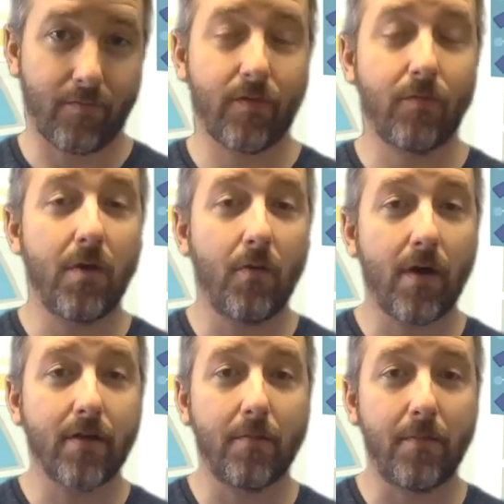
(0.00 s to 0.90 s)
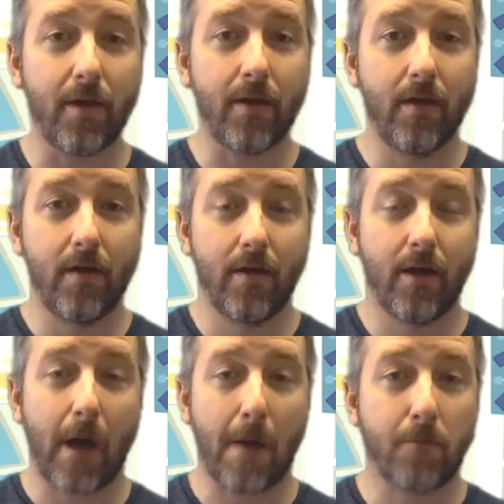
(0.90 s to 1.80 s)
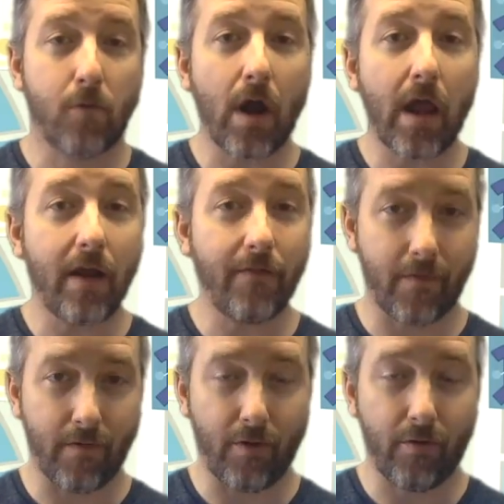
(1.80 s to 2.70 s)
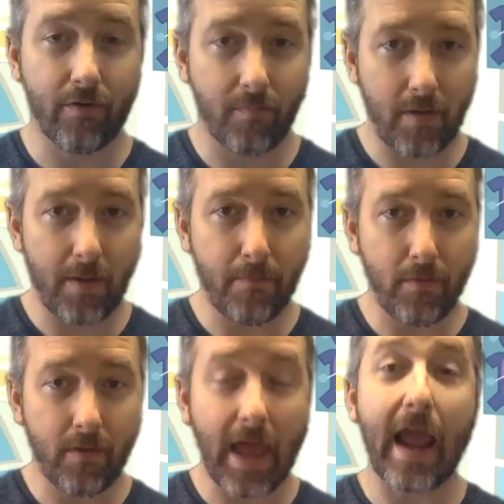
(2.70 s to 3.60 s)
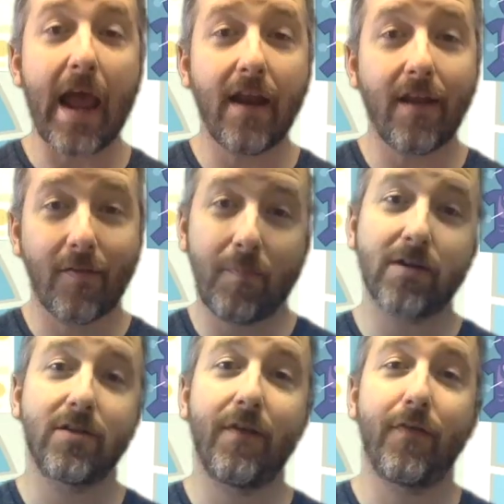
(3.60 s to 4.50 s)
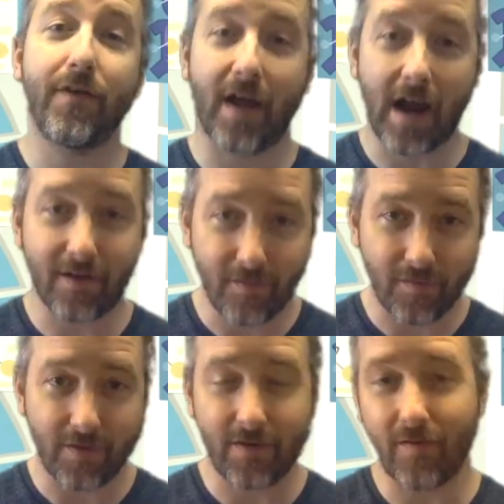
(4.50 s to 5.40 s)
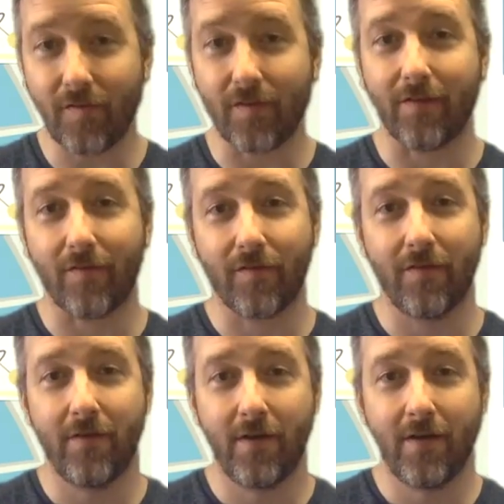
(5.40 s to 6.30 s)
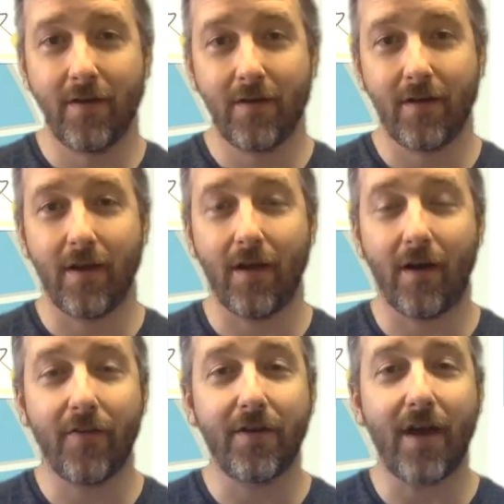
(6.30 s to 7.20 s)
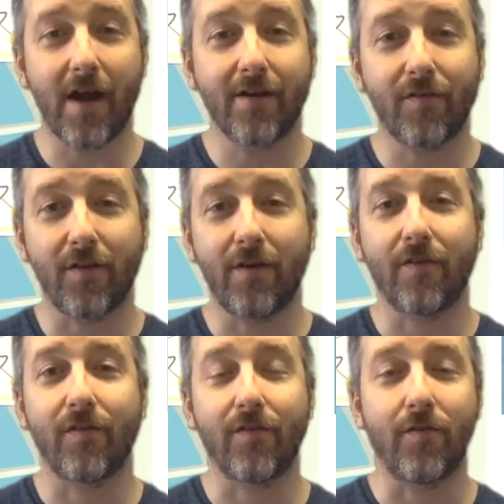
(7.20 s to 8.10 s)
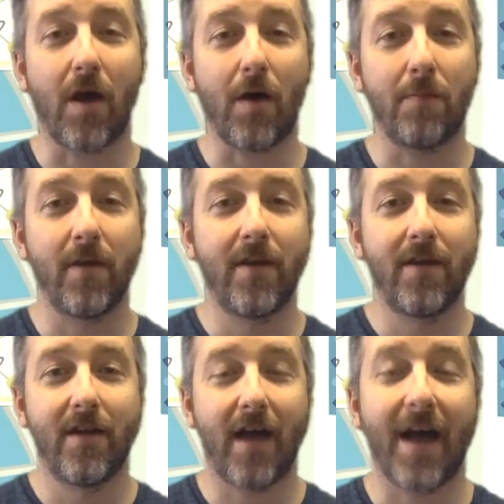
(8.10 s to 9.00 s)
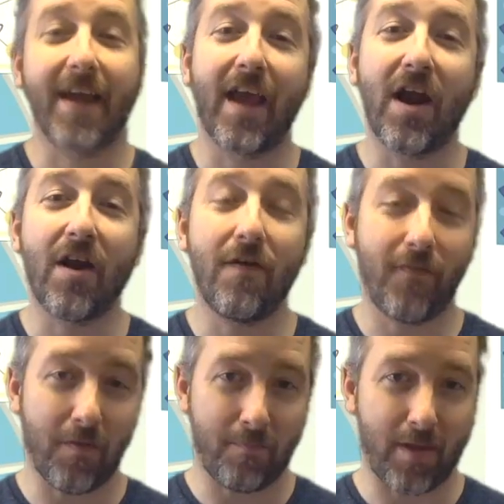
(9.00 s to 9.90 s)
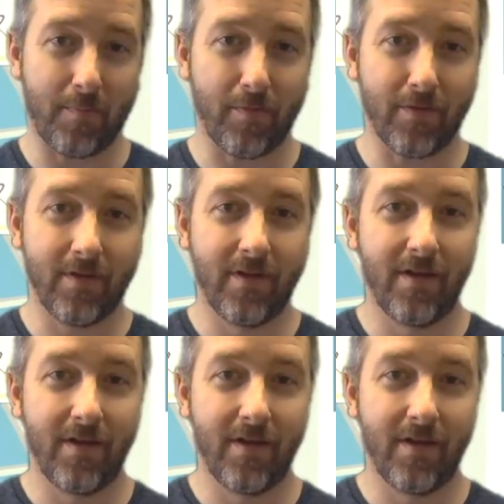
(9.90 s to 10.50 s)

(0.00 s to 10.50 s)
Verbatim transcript: Right? So we want to be uh, praying for those people and especially for doctors and nurses. And all the doctors and nurses who help uh, care for people.